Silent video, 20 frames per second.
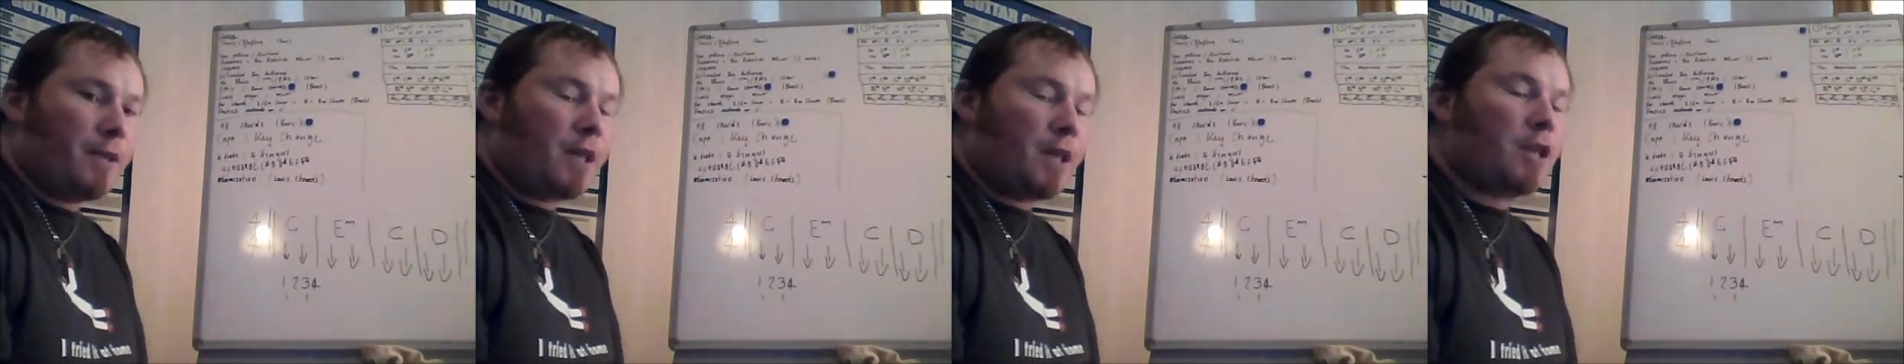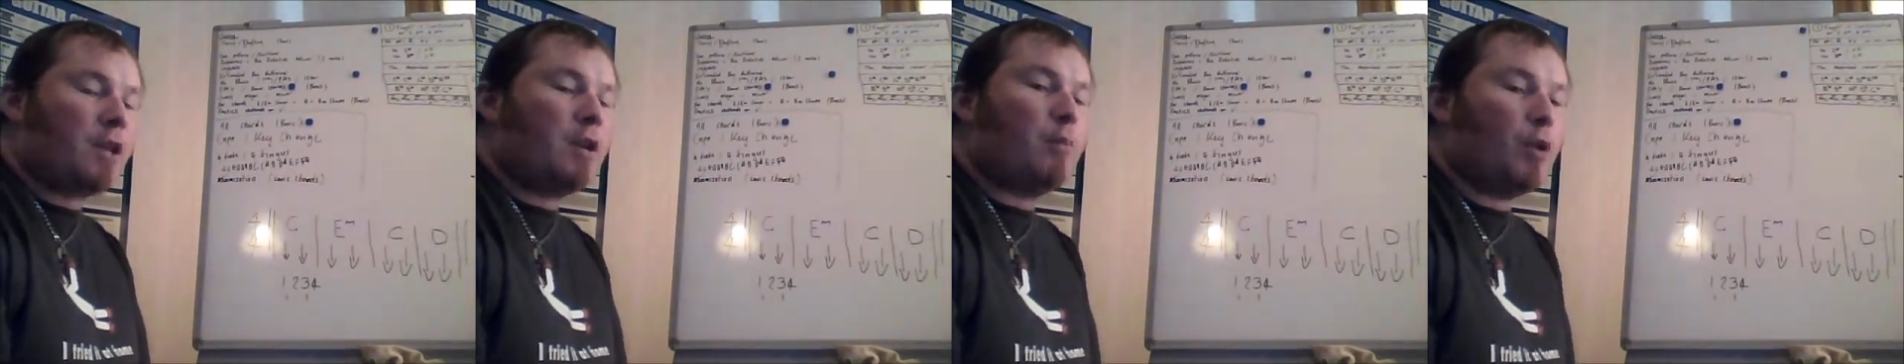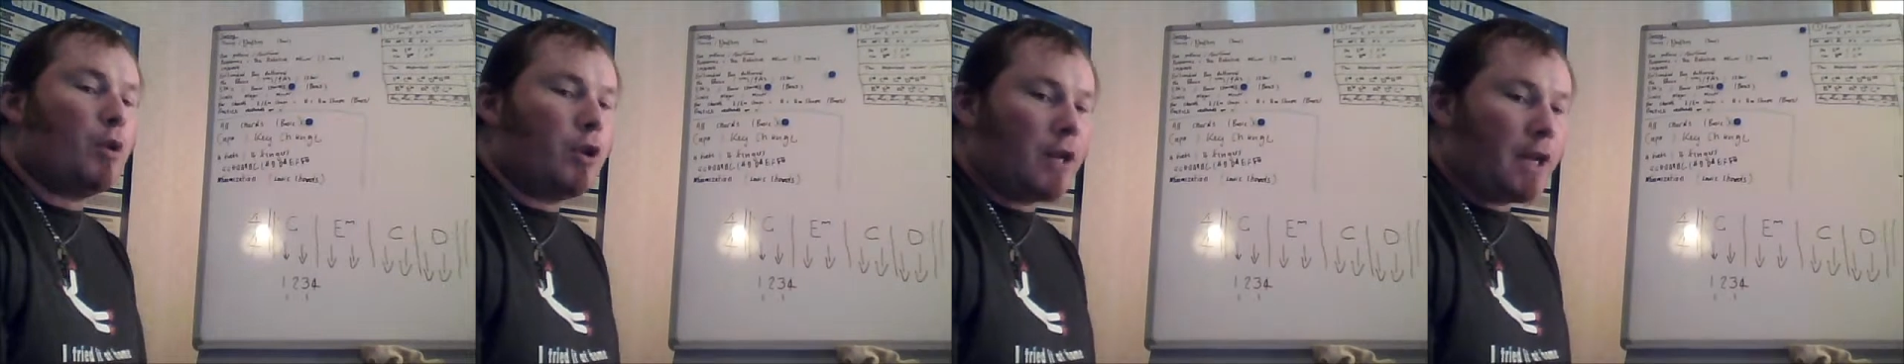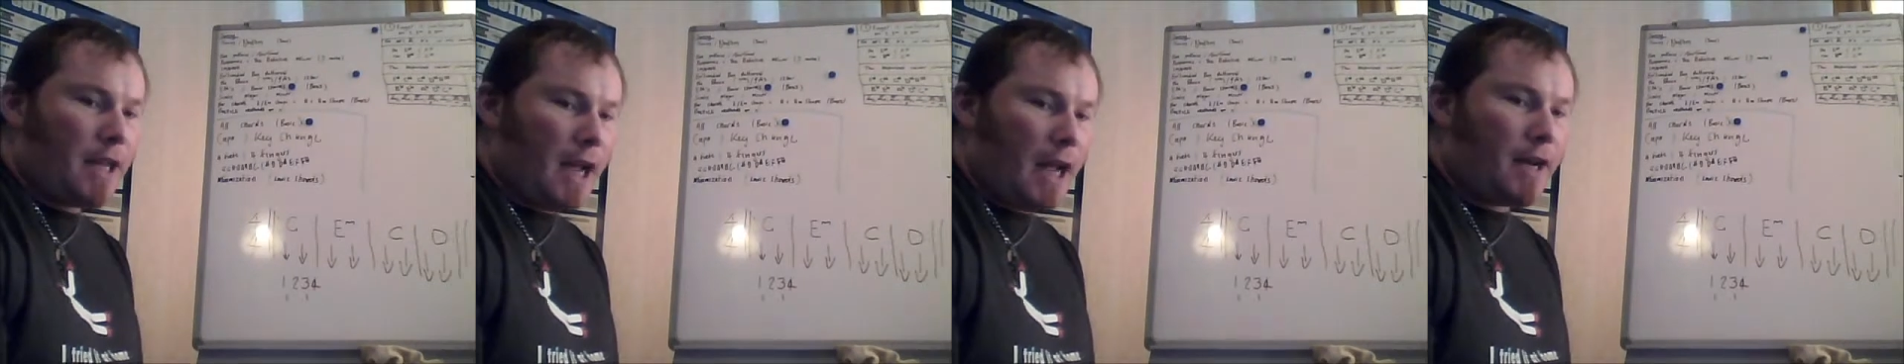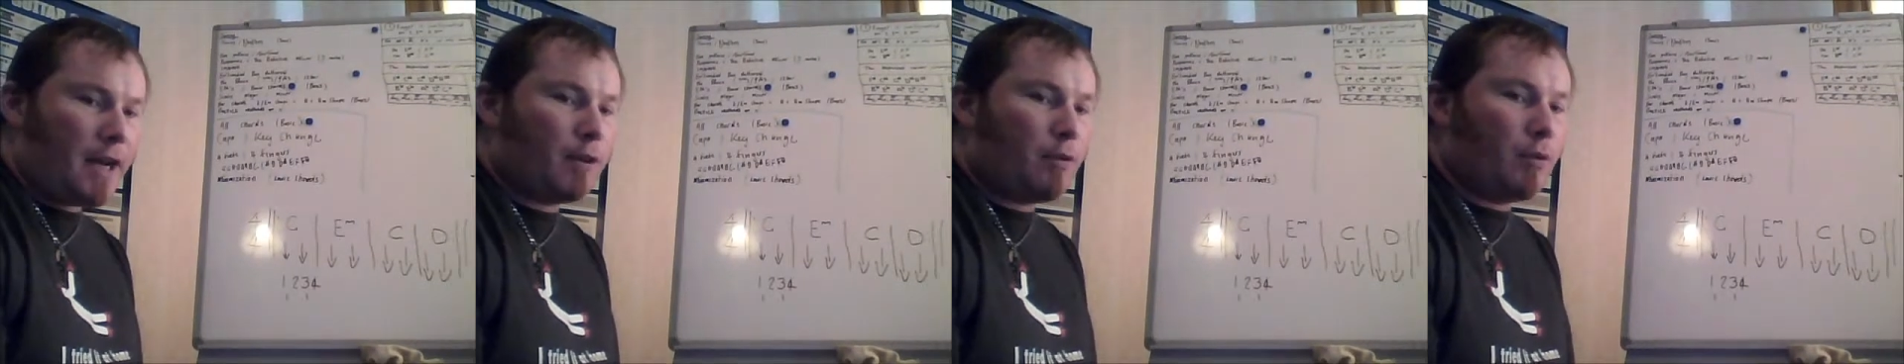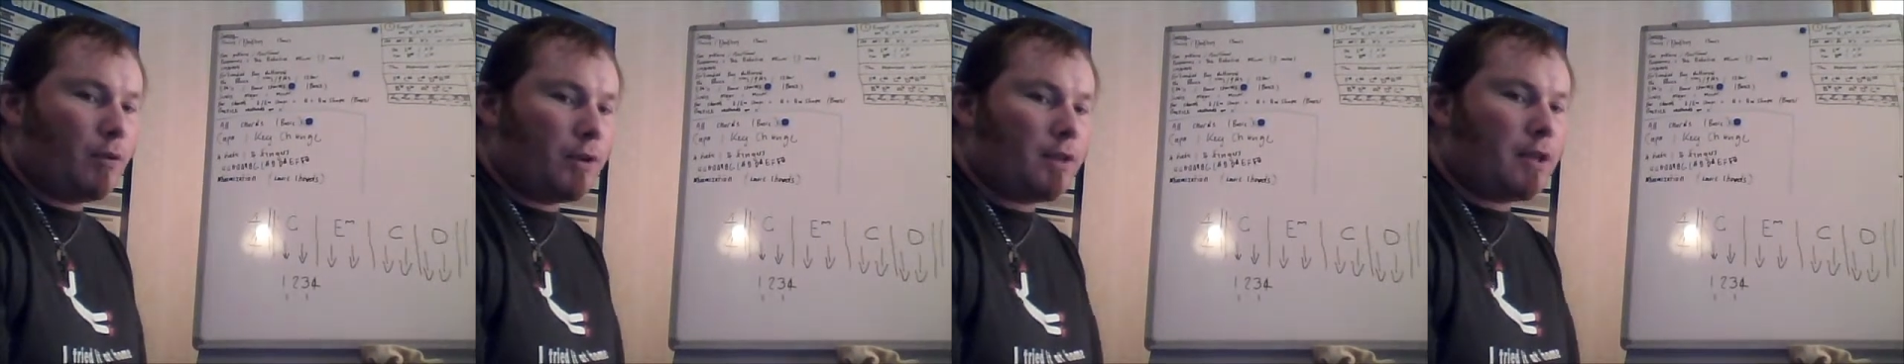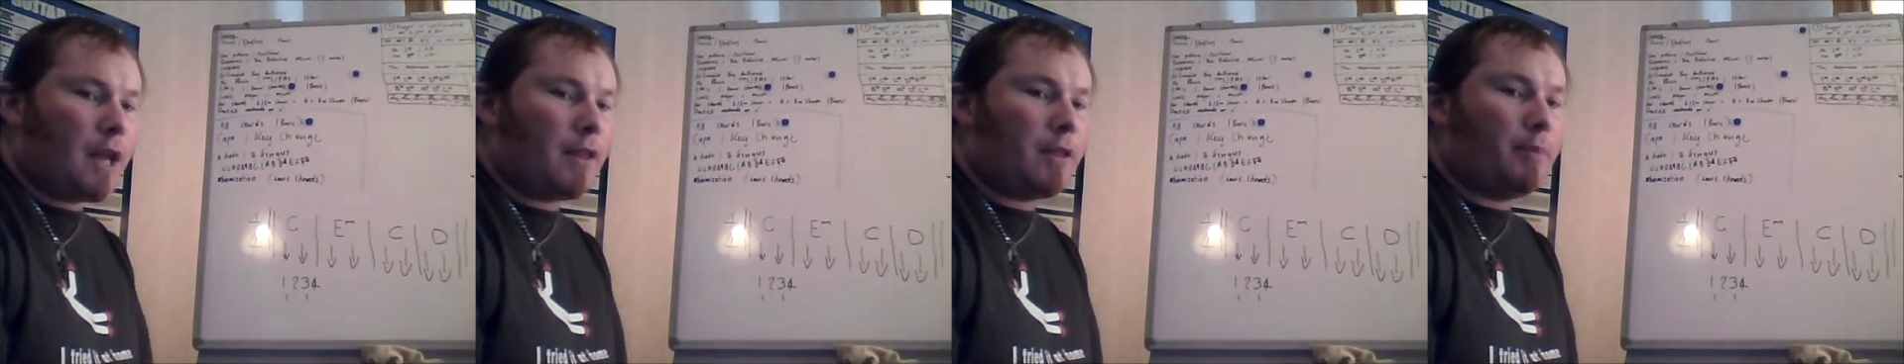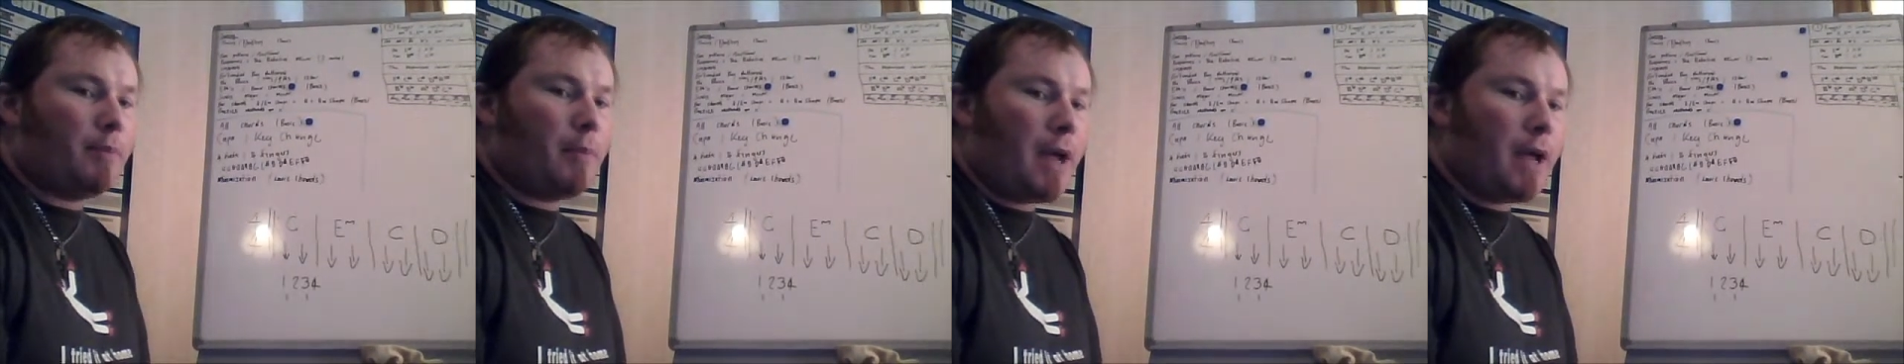communicating with
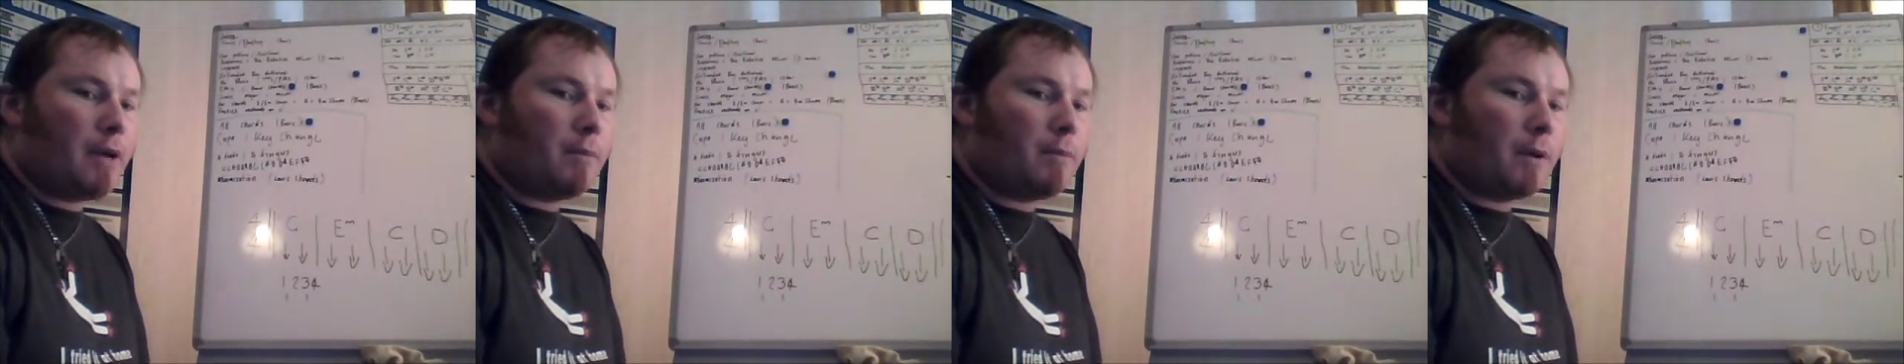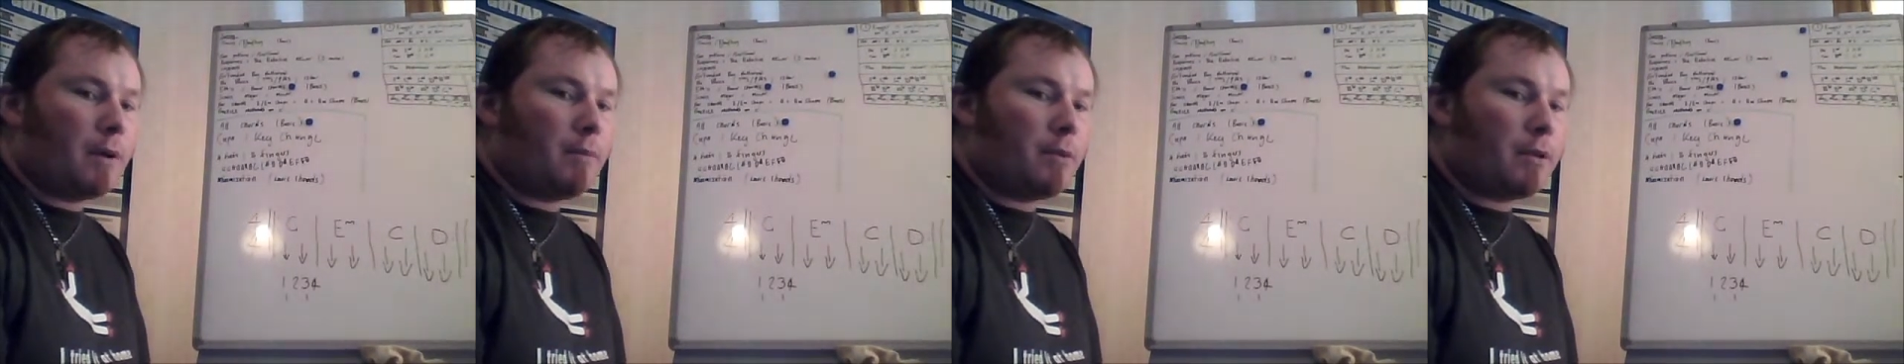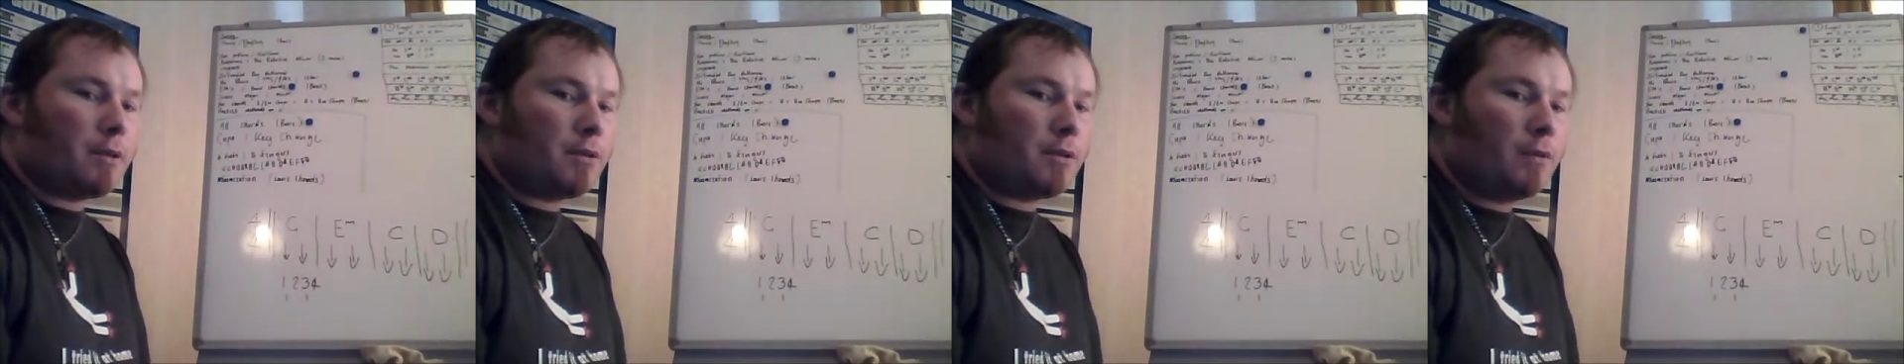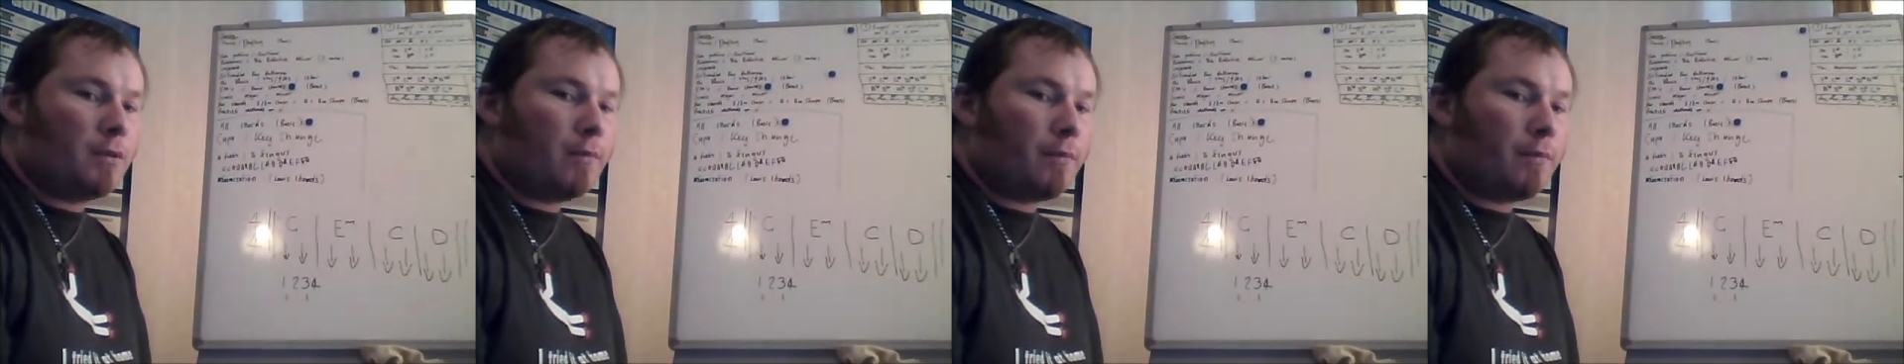other band members,